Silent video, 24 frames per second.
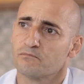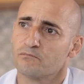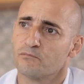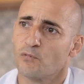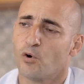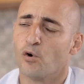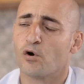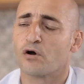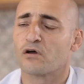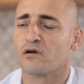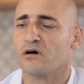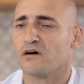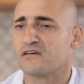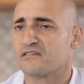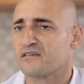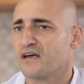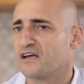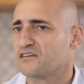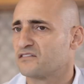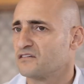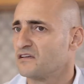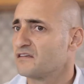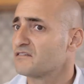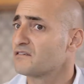
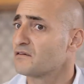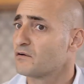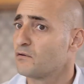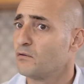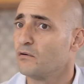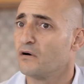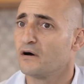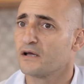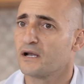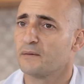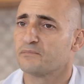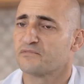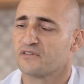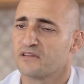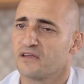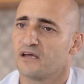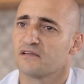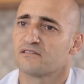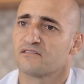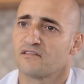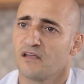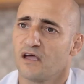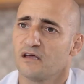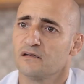organisation isn't quite up to
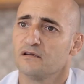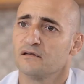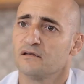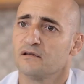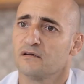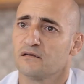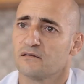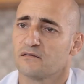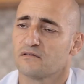that standard.